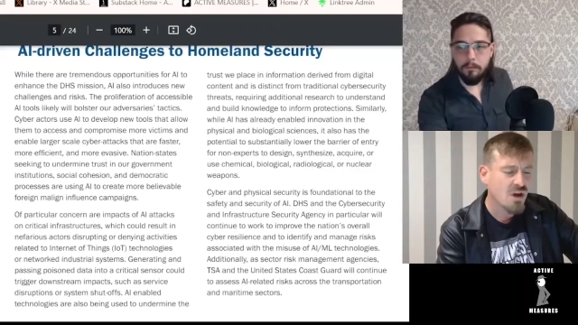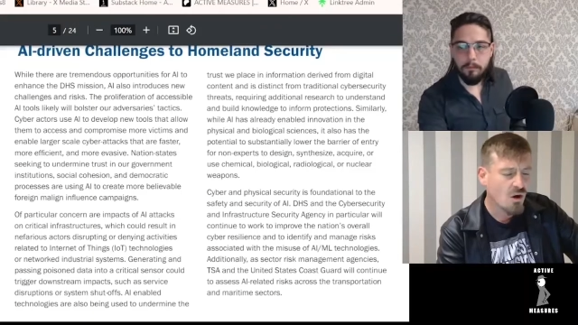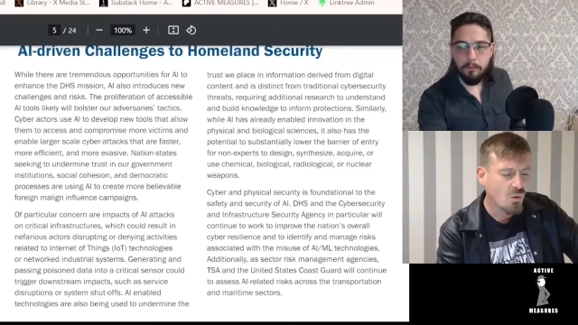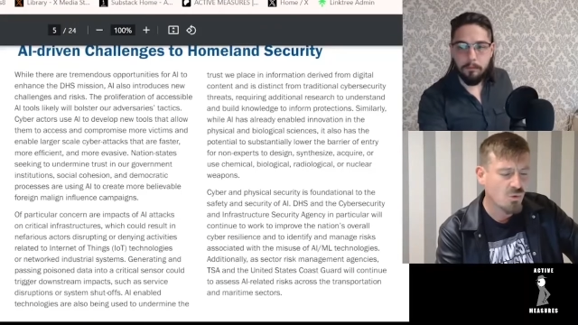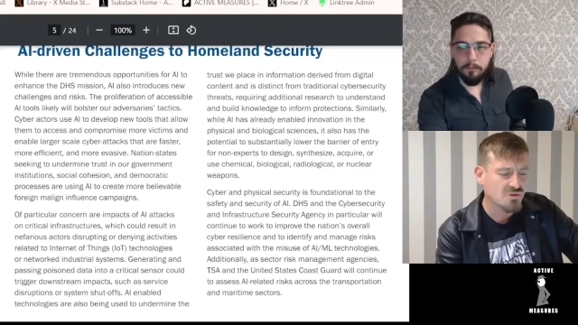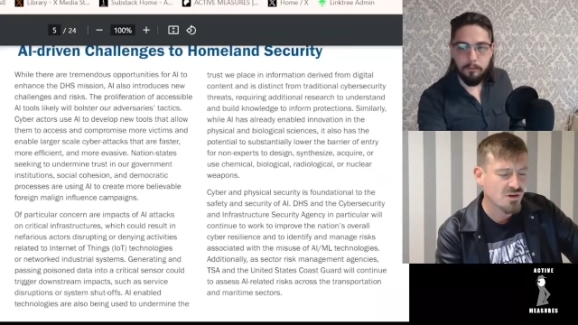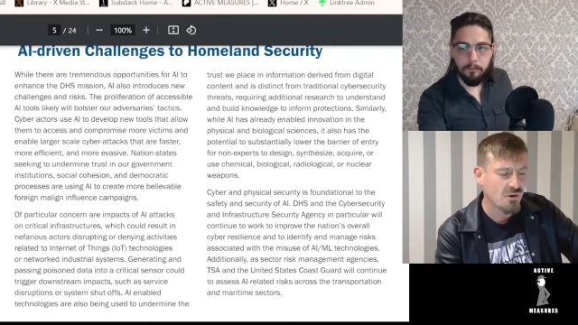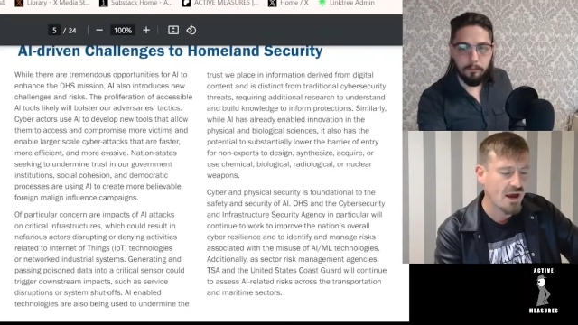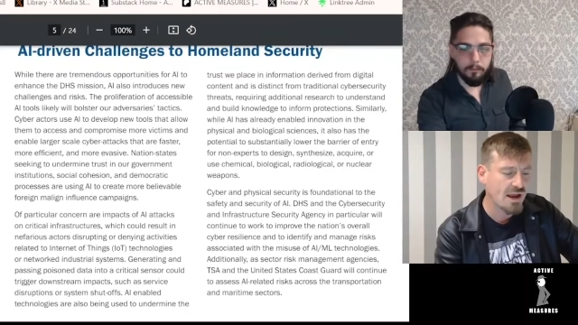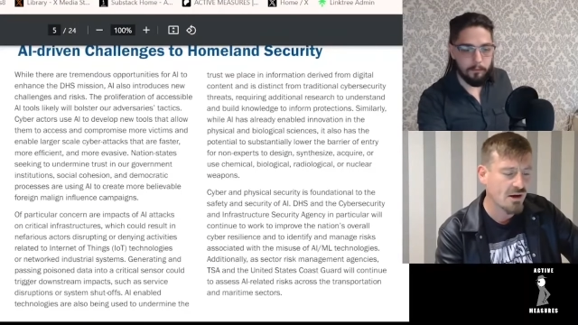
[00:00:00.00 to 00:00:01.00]
Speaker 1: Also,
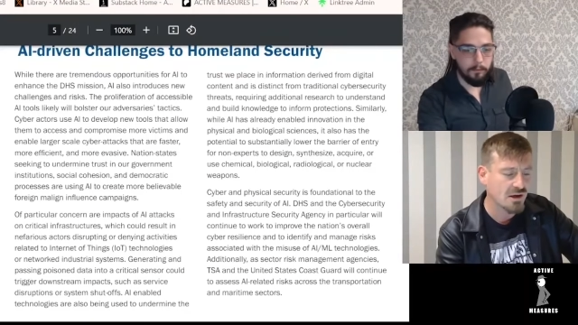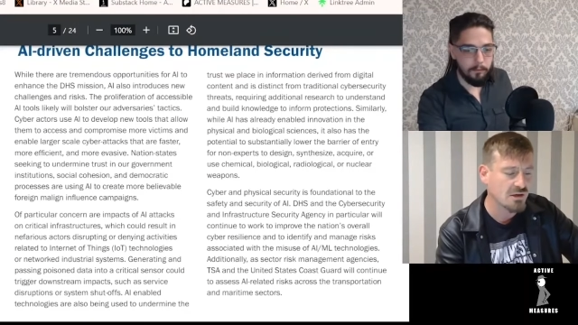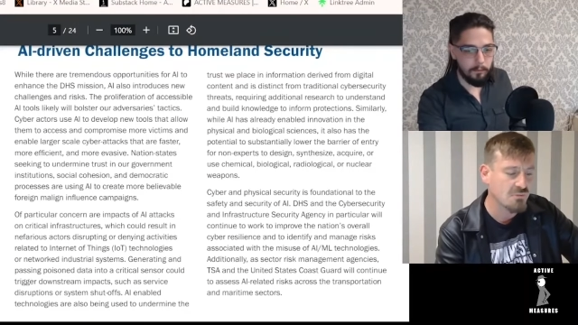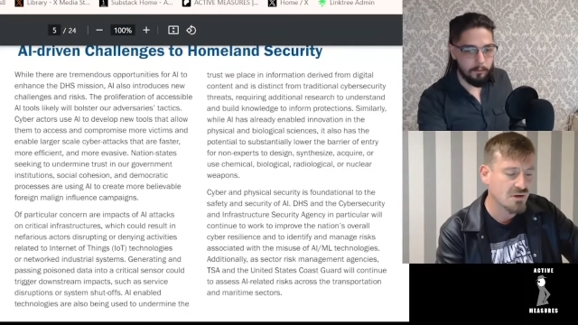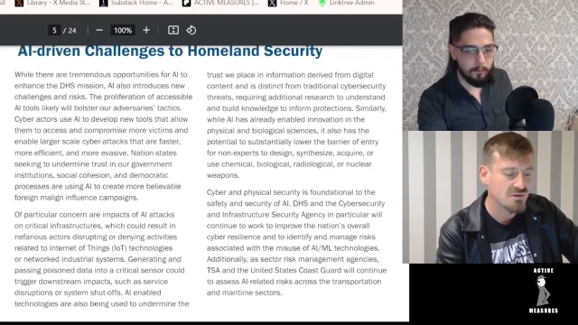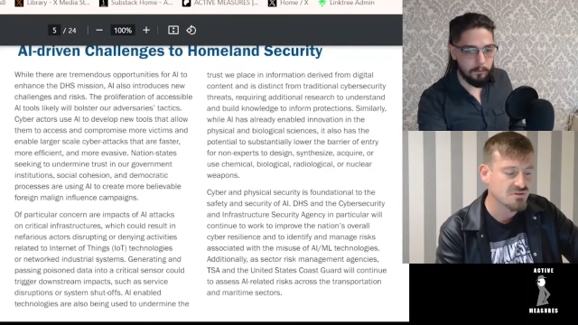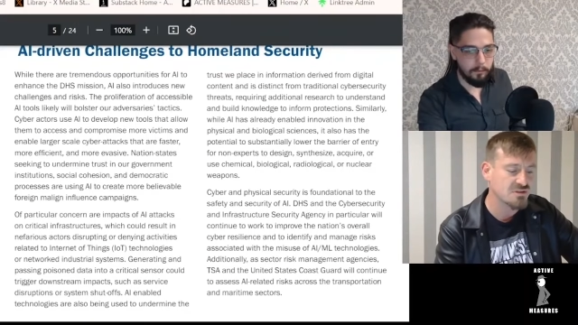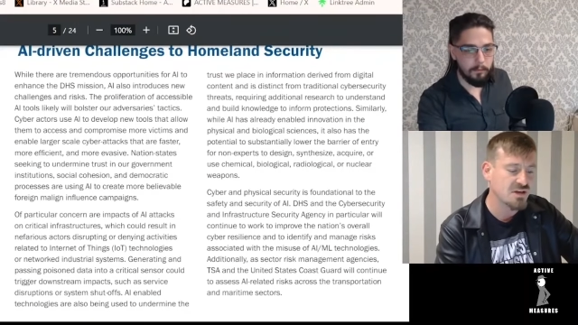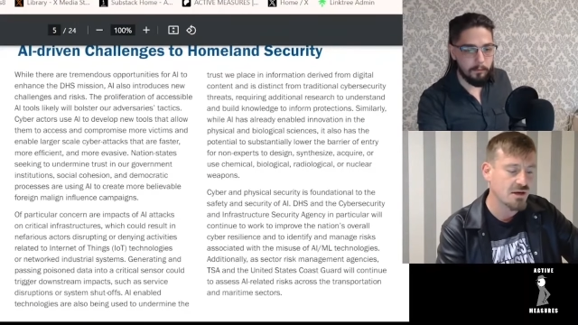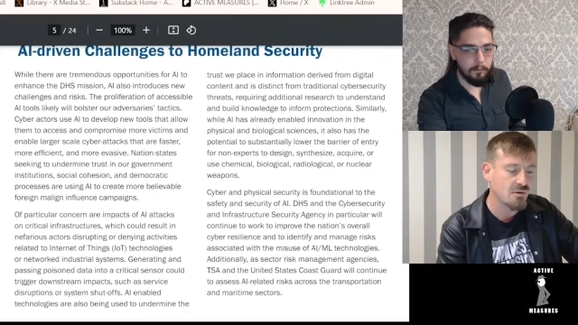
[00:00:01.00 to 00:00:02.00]
AI can be used to
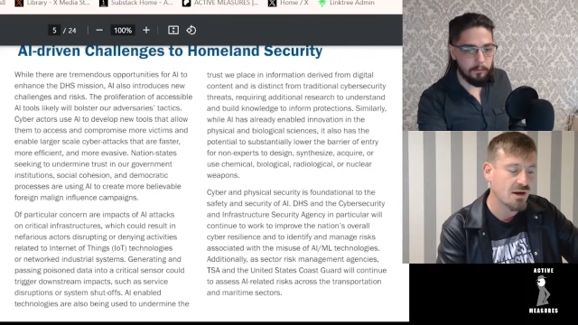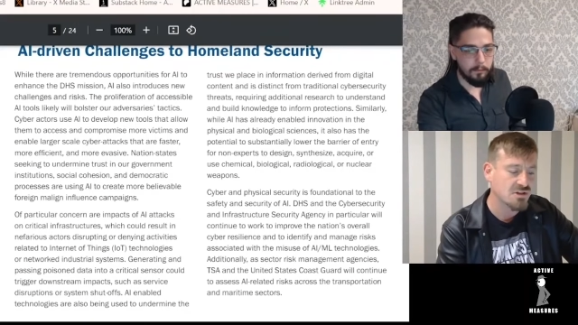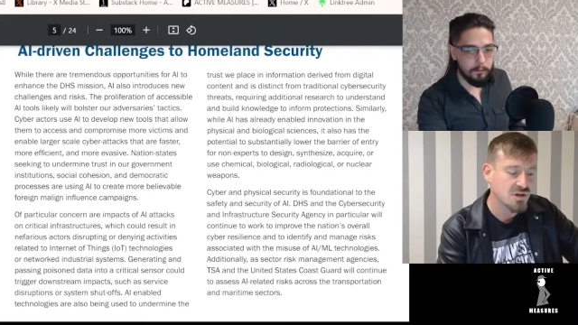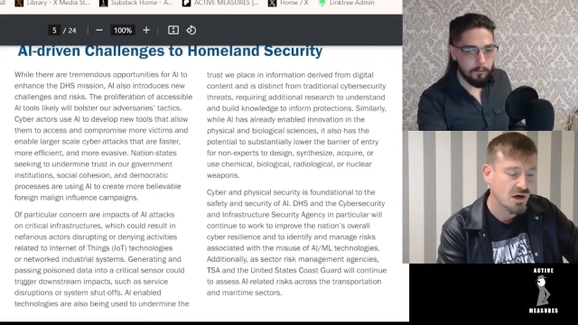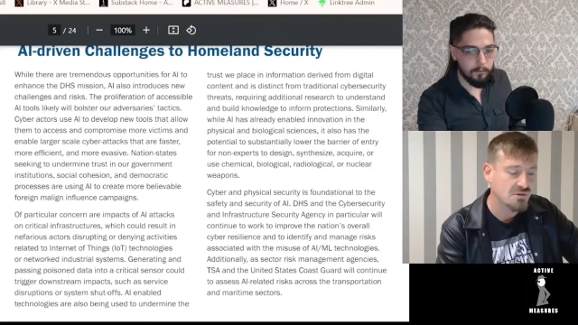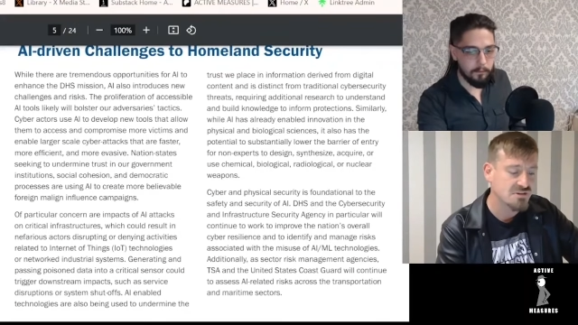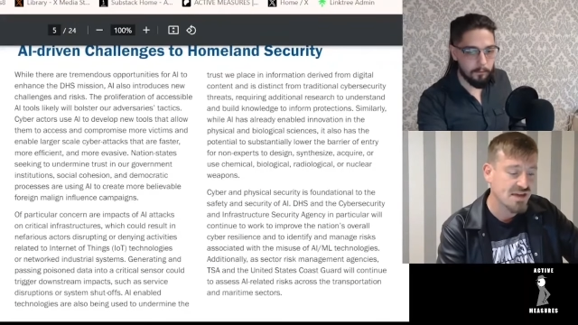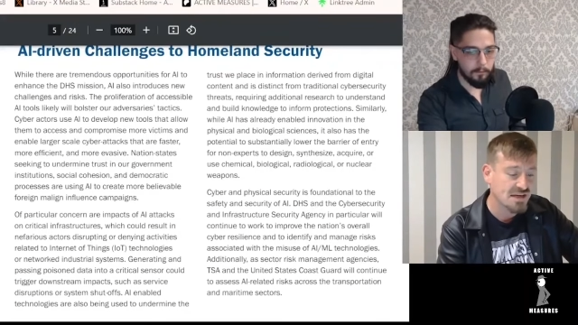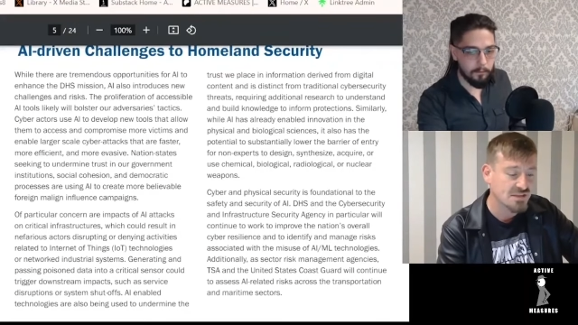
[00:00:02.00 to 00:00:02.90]
generate child sex